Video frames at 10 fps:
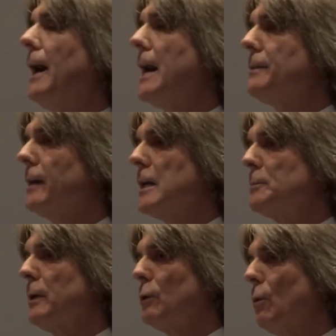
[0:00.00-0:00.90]
I think I
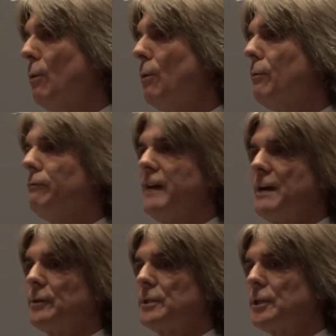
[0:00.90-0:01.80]
spent the whole
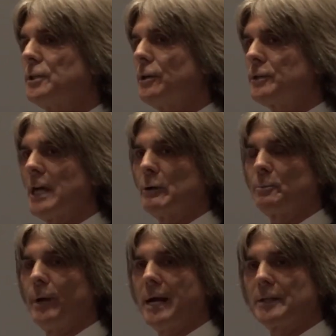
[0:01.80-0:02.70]
5 or 6 years I
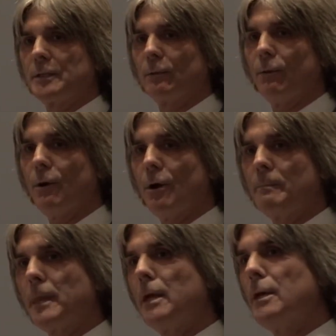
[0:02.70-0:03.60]
was practicing law